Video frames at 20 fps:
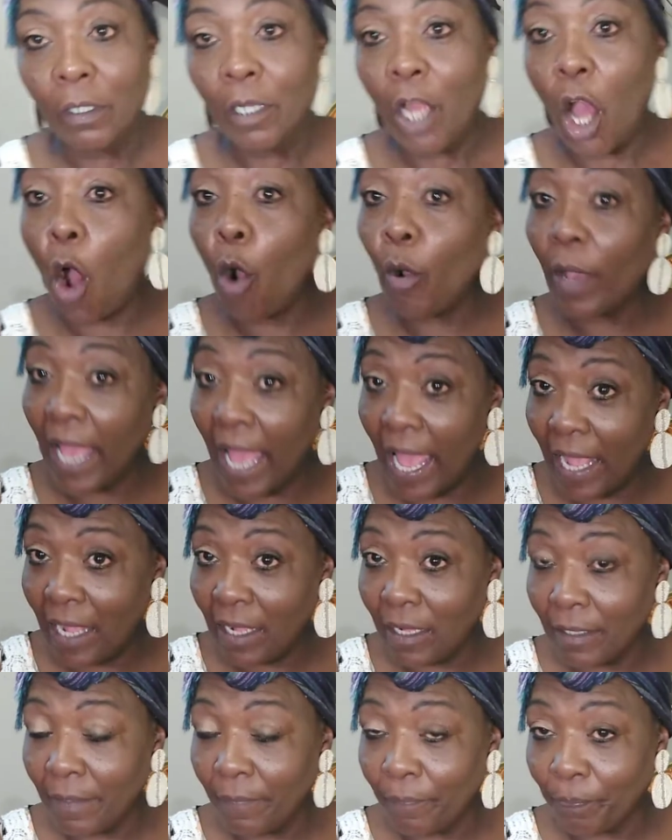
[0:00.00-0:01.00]
Okay?
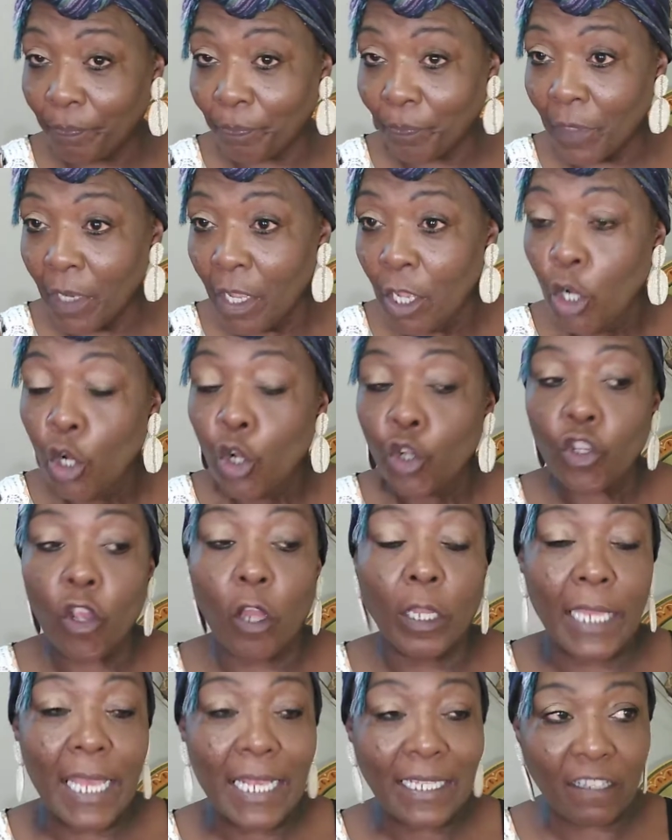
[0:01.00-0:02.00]

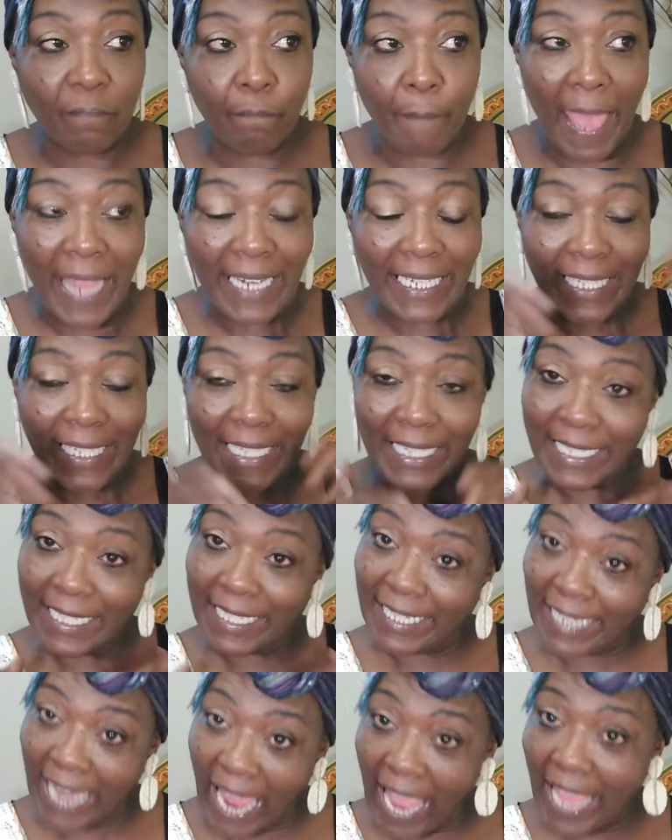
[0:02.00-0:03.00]
So let's make
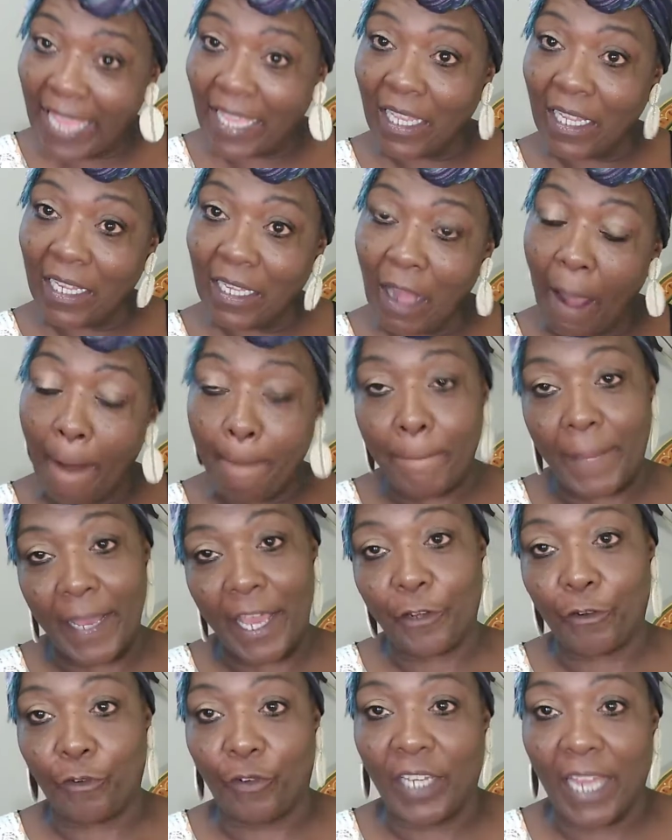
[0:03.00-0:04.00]
today a
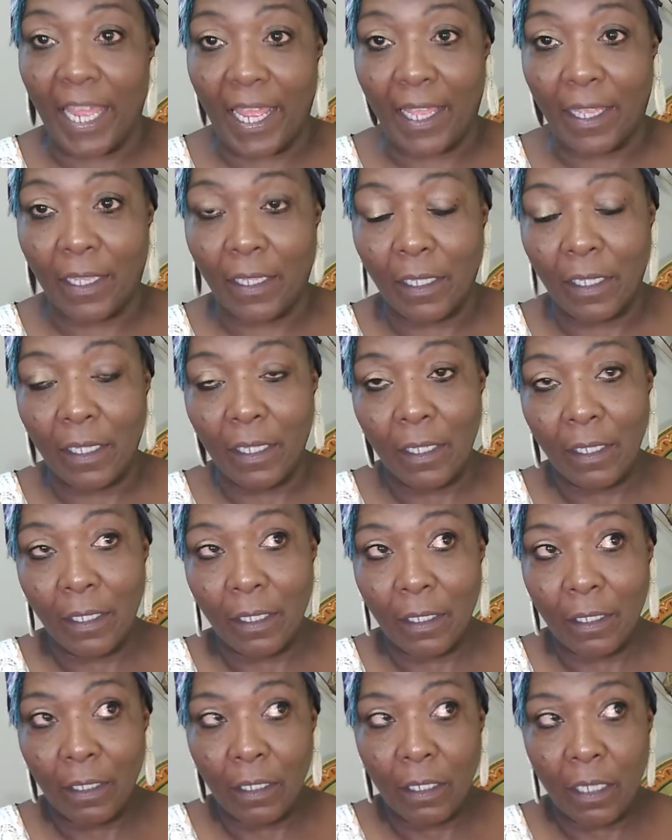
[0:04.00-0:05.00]
better day,
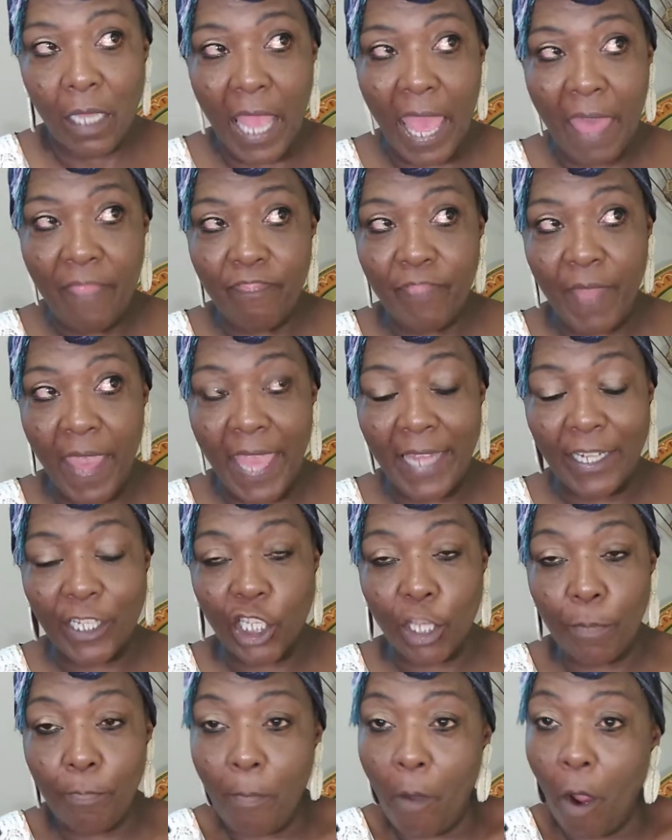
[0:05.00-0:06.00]
and then
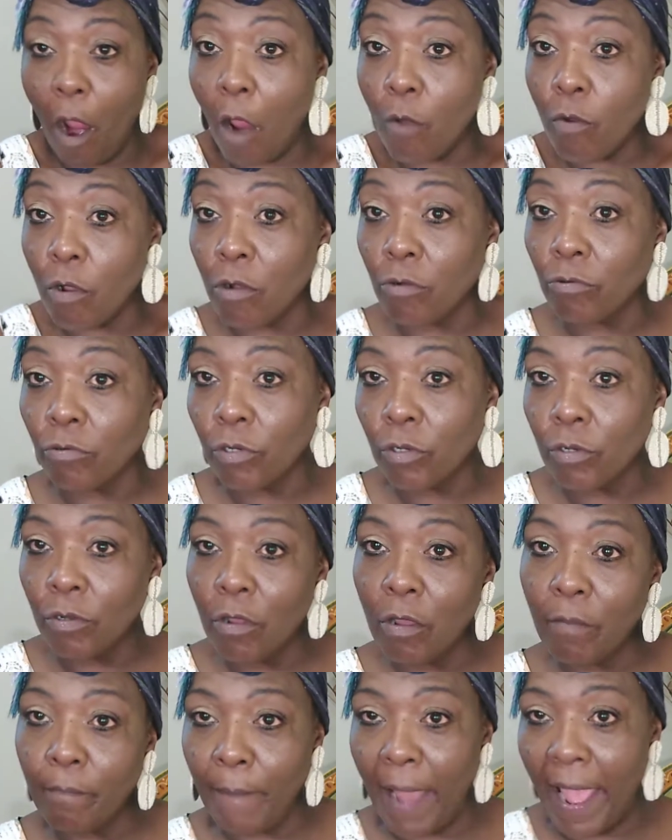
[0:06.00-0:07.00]
tomorrow
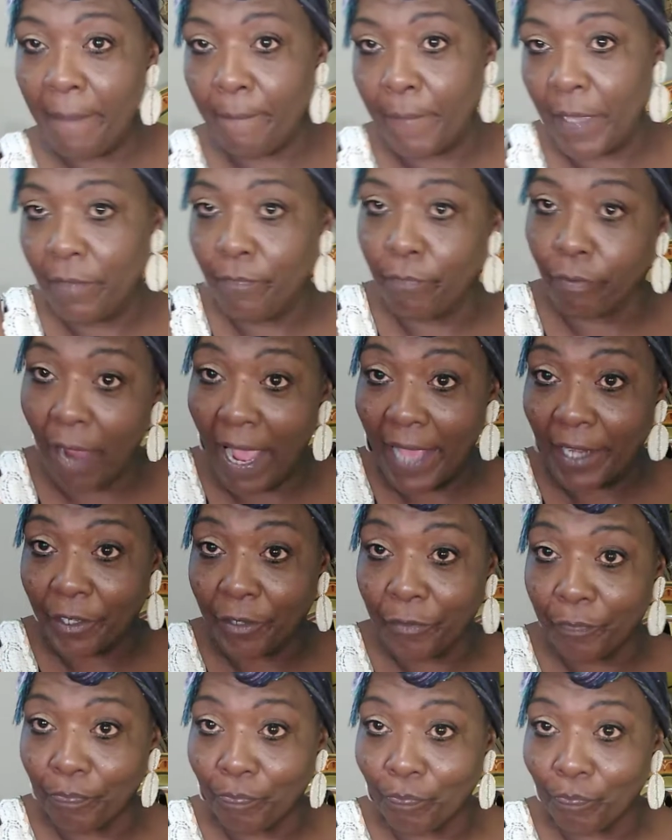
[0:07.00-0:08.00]
might be brighter.
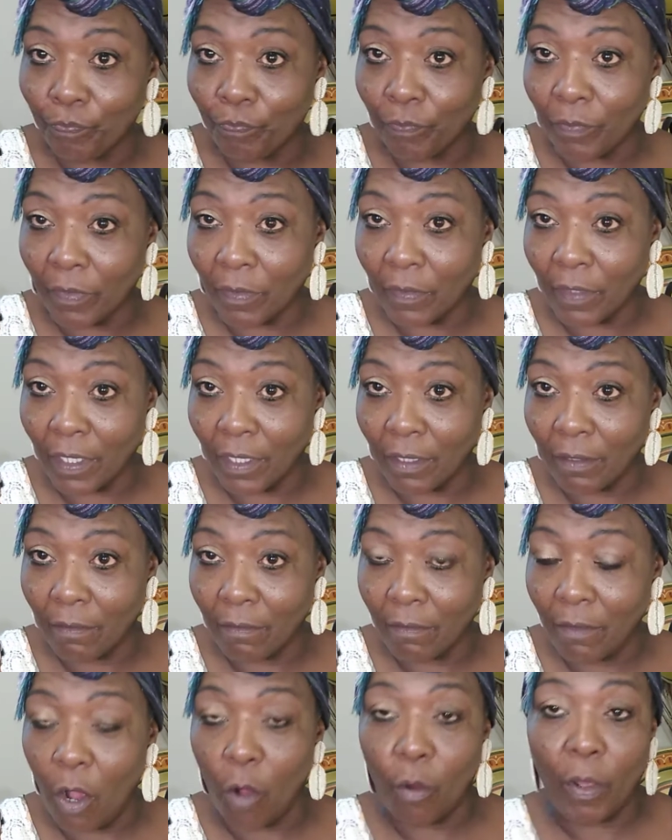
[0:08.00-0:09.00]

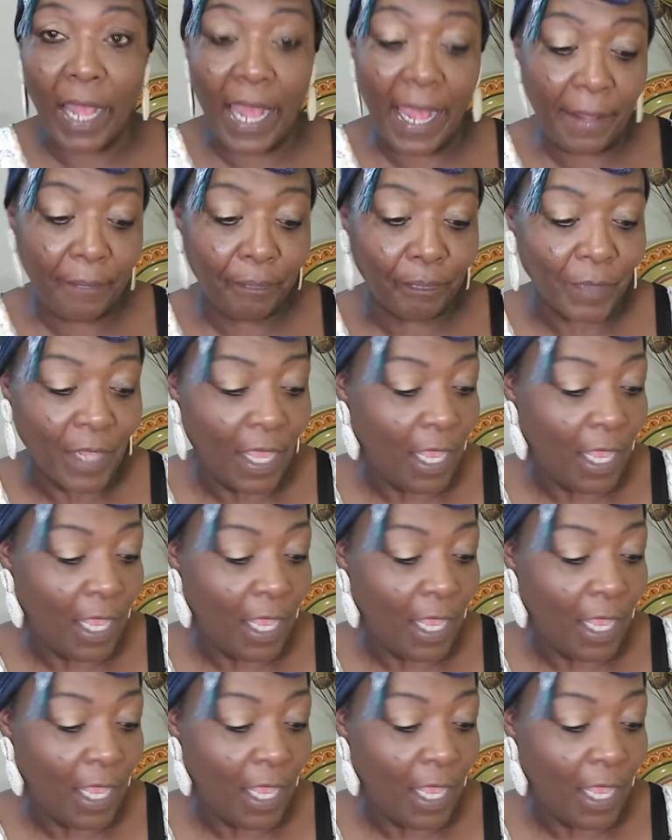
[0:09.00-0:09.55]
Okay?